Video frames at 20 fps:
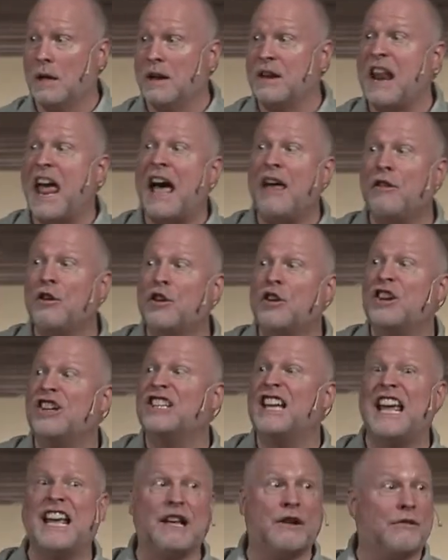Now they're going to
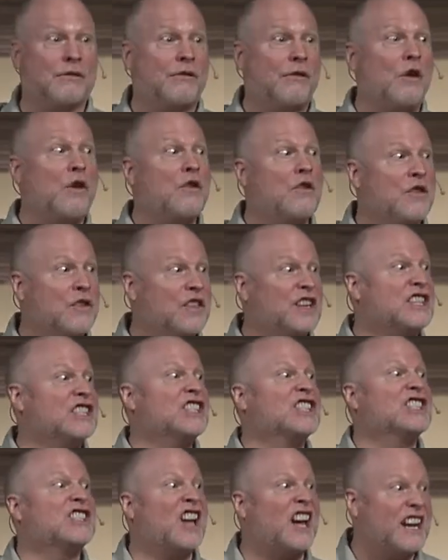take it further than
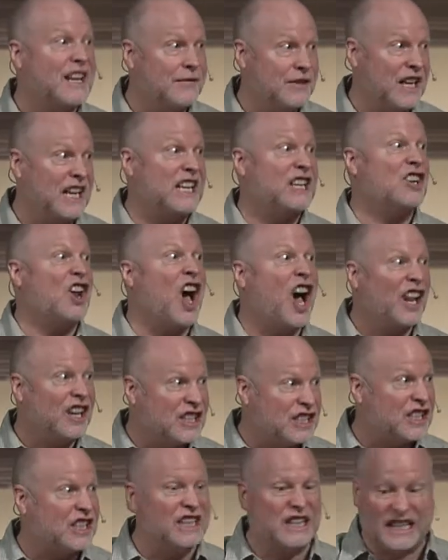just not even
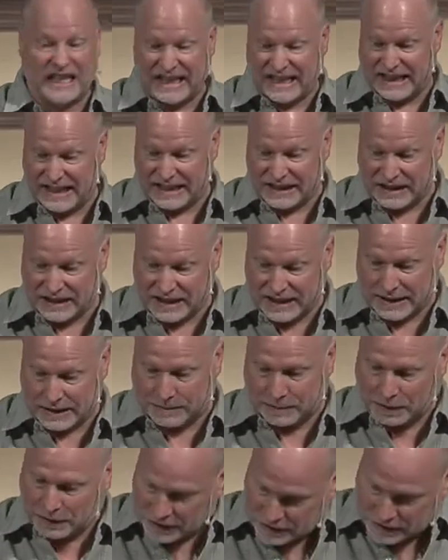acknowledging that he
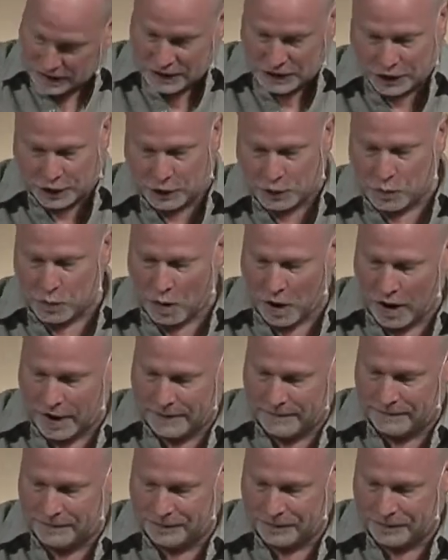exists. But let's continue on.